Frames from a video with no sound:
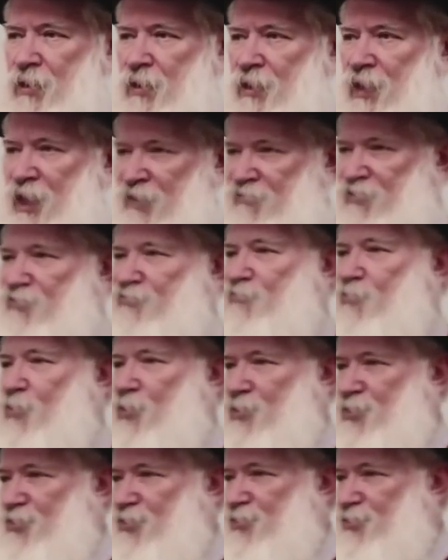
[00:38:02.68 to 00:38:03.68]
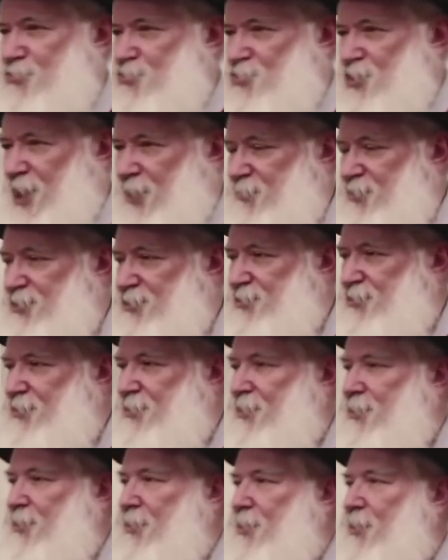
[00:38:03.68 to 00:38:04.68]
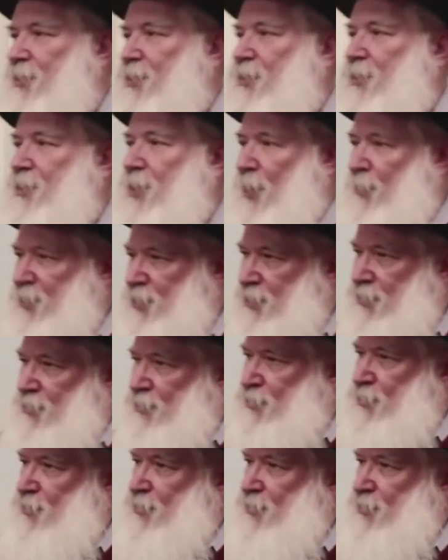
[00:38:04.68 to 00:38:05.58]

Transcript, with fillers: uh, every fourth Shabbos? Come a little